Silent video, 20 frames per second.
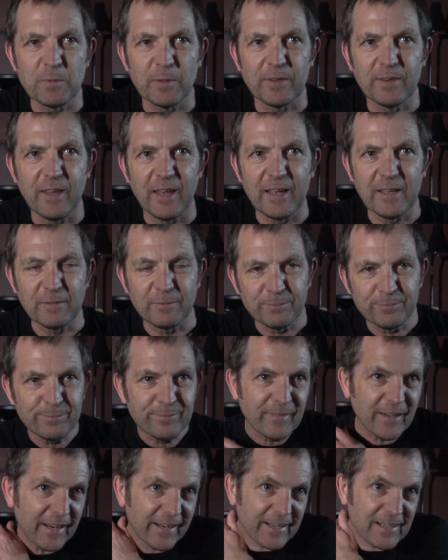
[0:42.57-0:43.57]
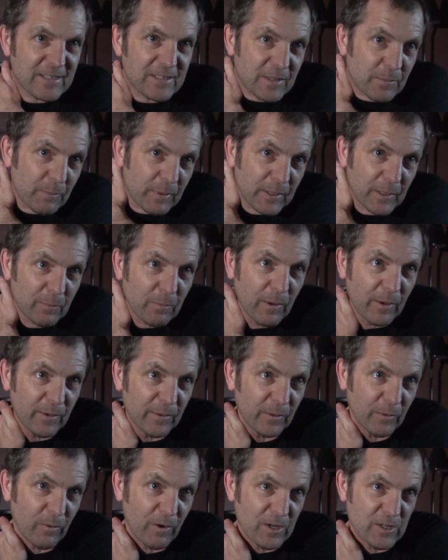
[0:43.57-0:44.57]
but then I guess the bigger part
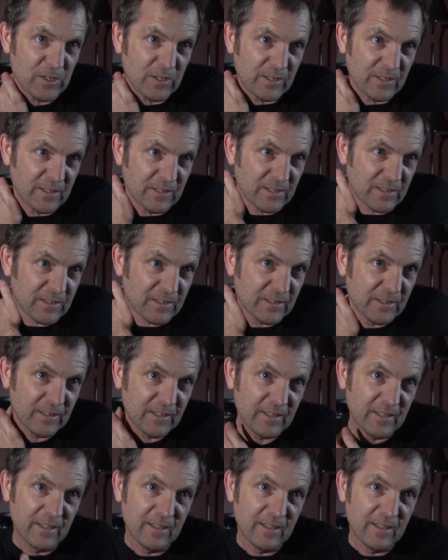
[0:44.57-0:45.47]
of the question is,